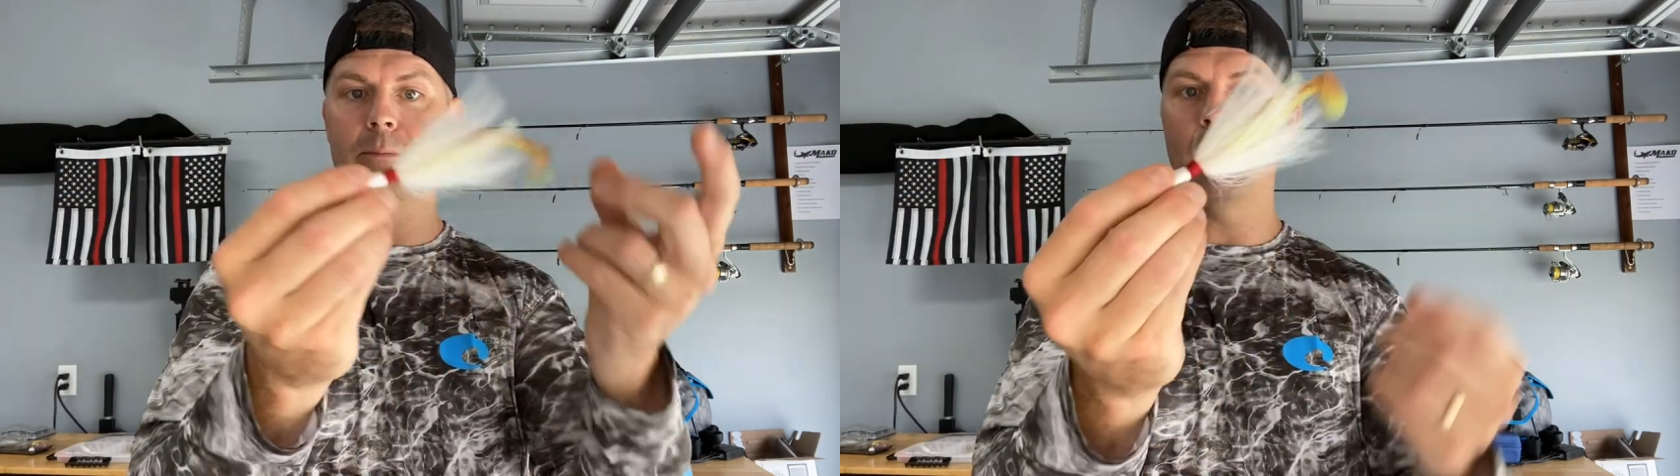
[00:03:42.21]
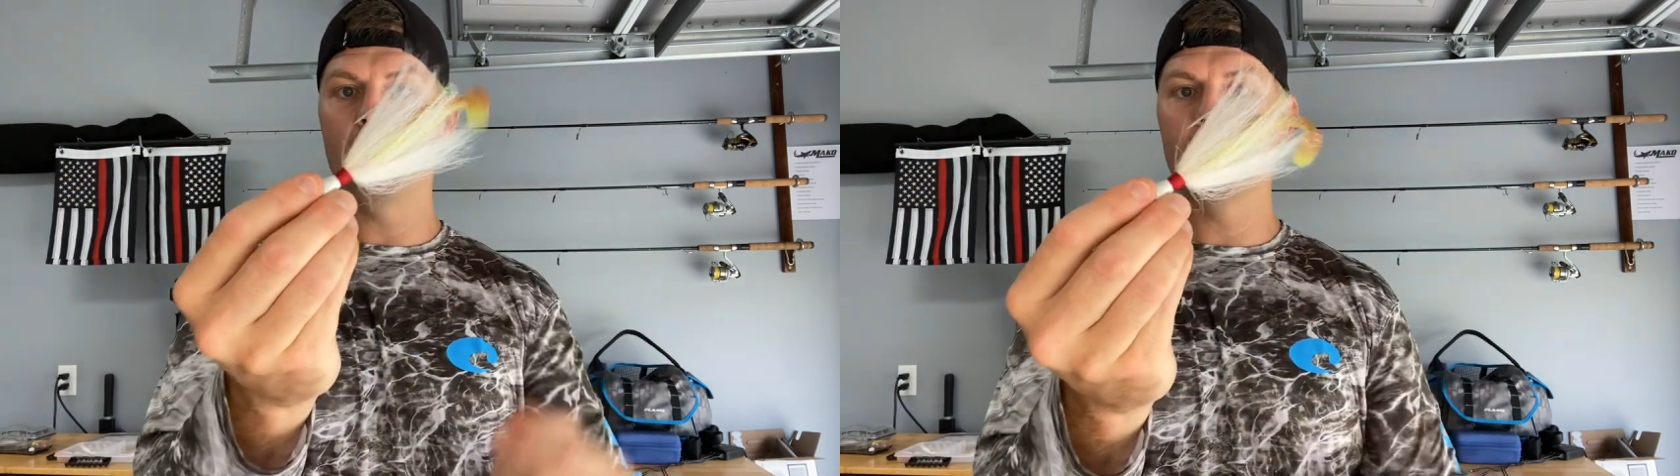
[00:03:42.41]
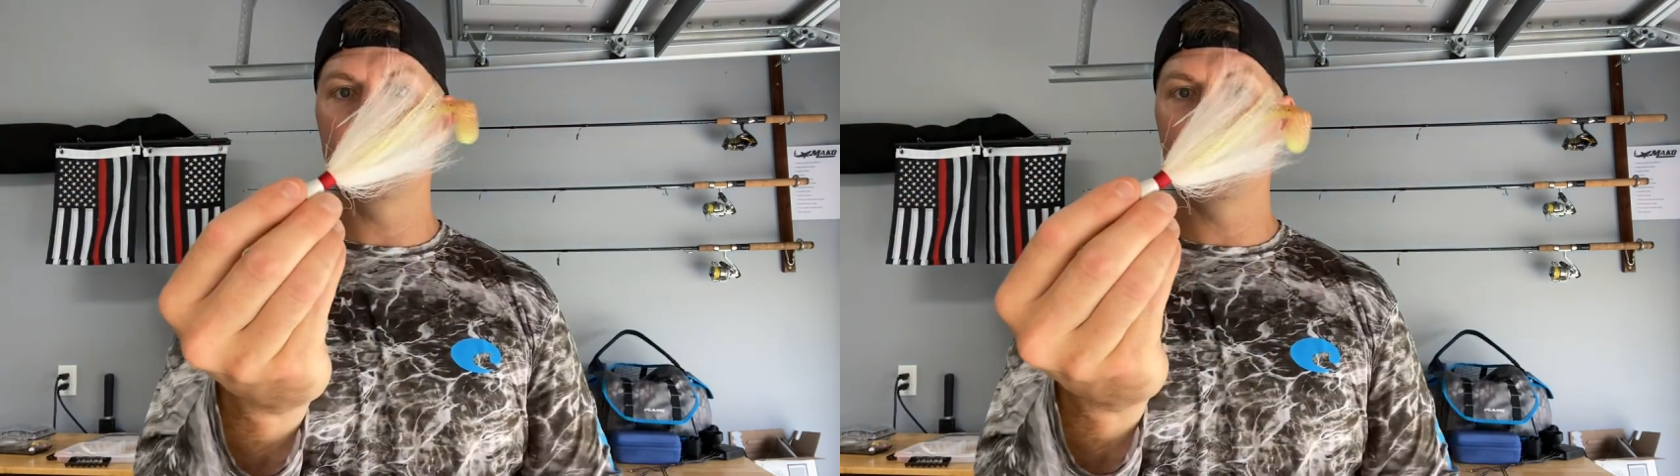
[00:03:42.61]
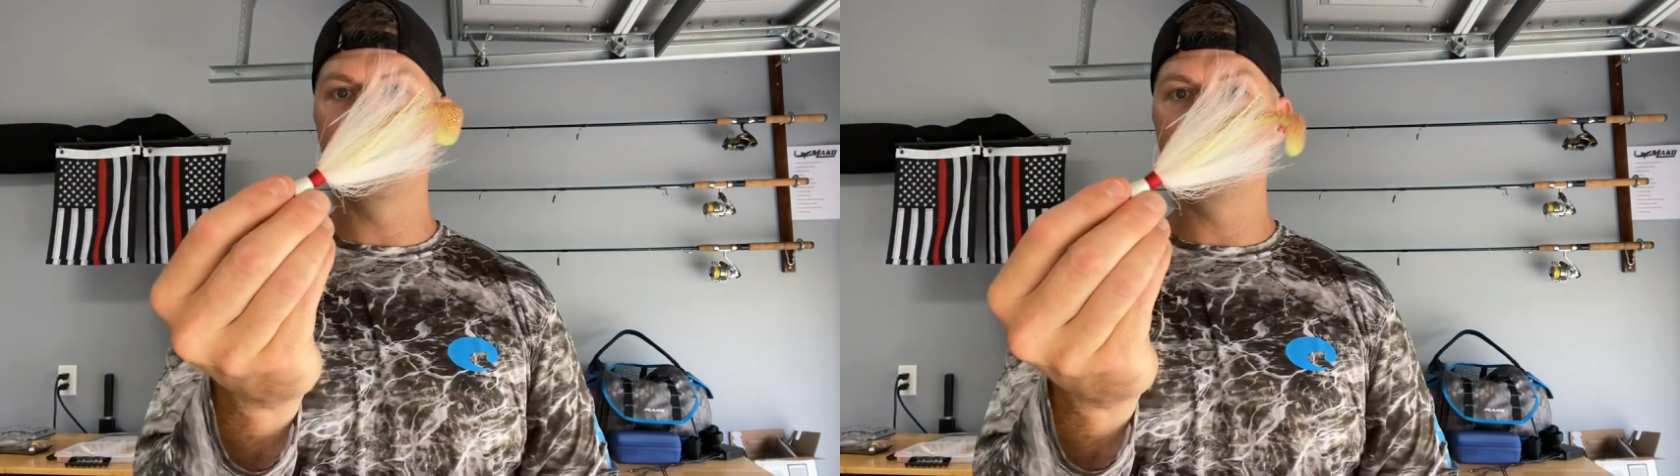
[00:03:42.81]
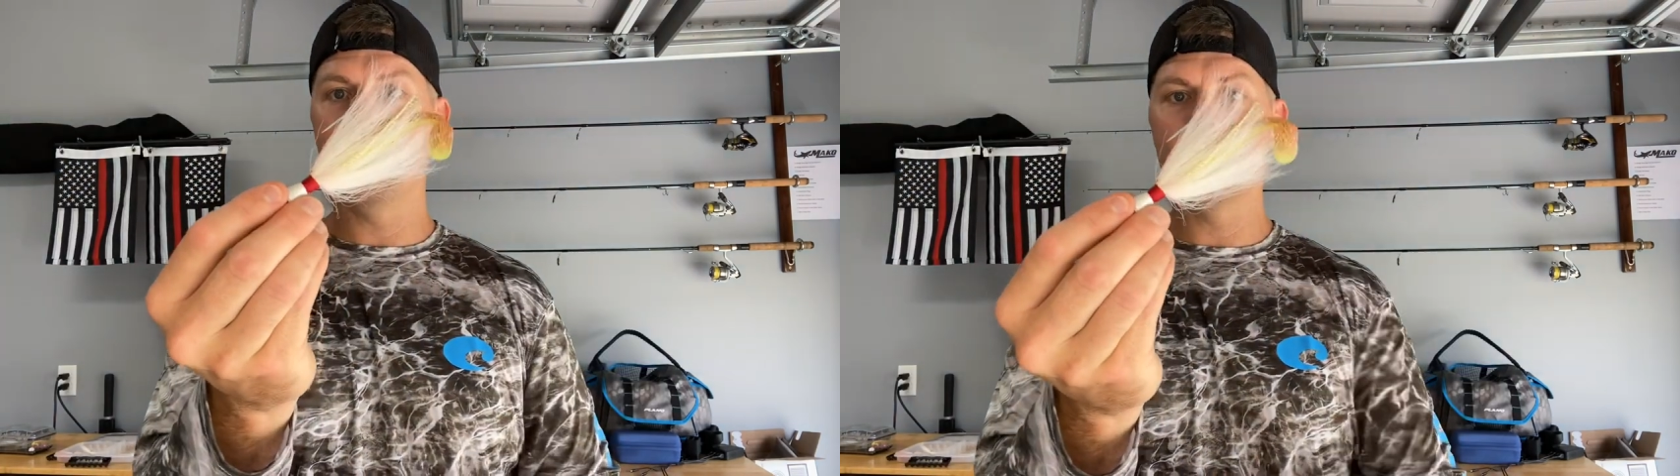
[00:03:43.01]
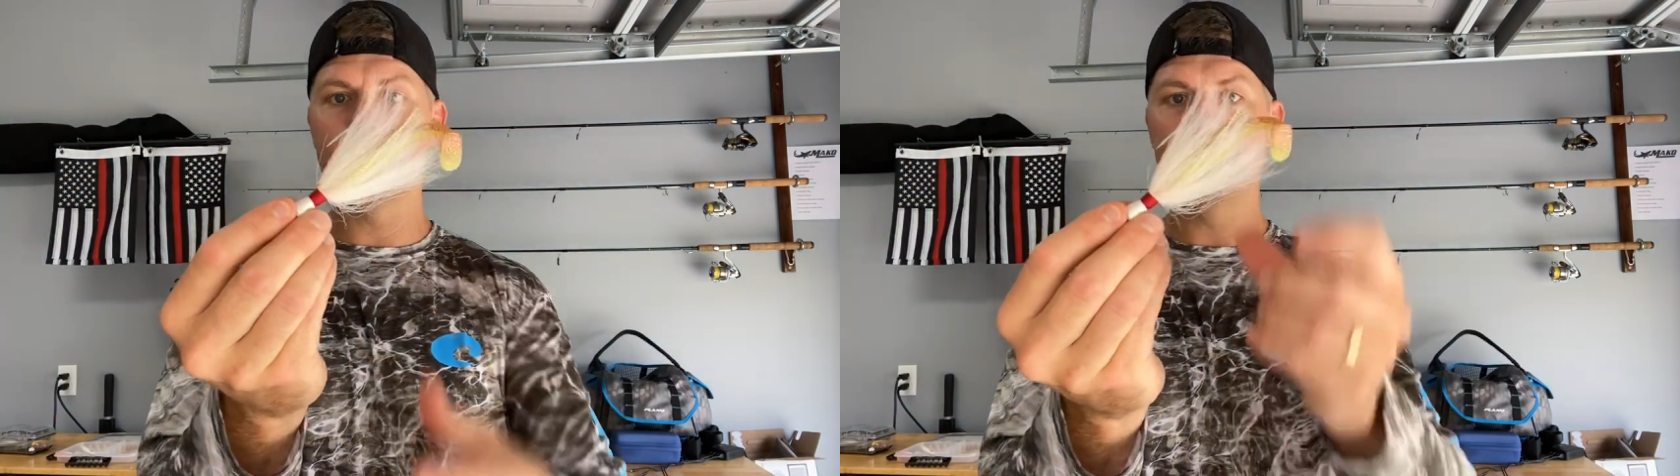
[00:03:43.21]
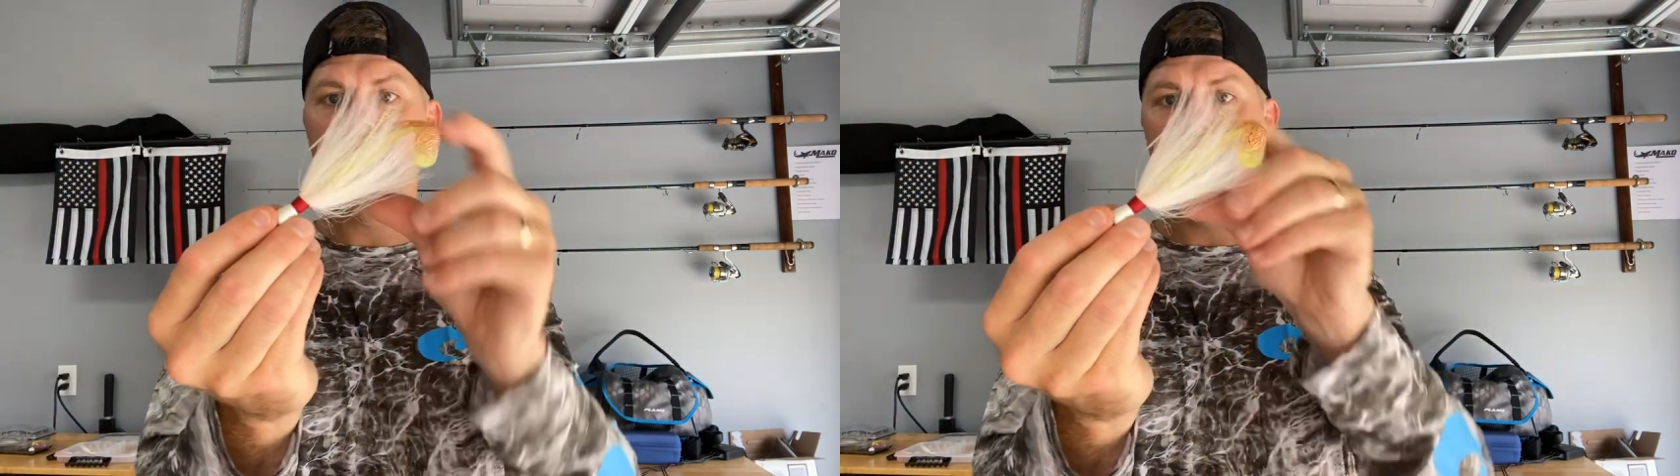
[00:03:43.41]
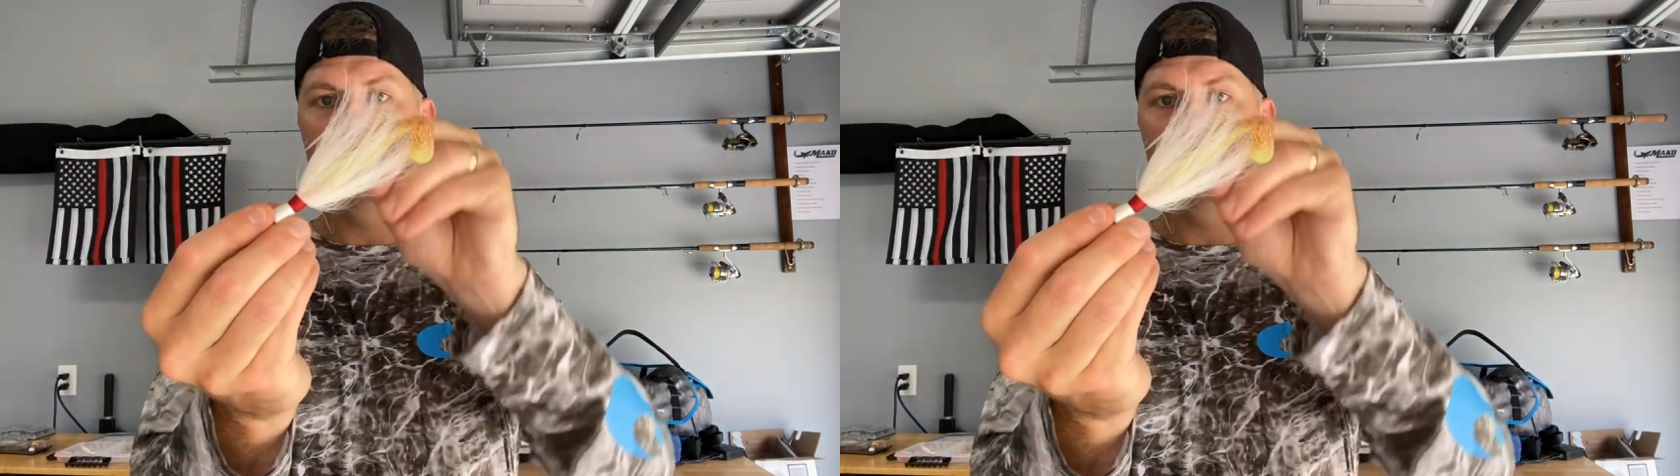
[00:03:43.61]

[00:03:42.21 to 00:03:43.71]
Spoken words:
bumping it on the bottom.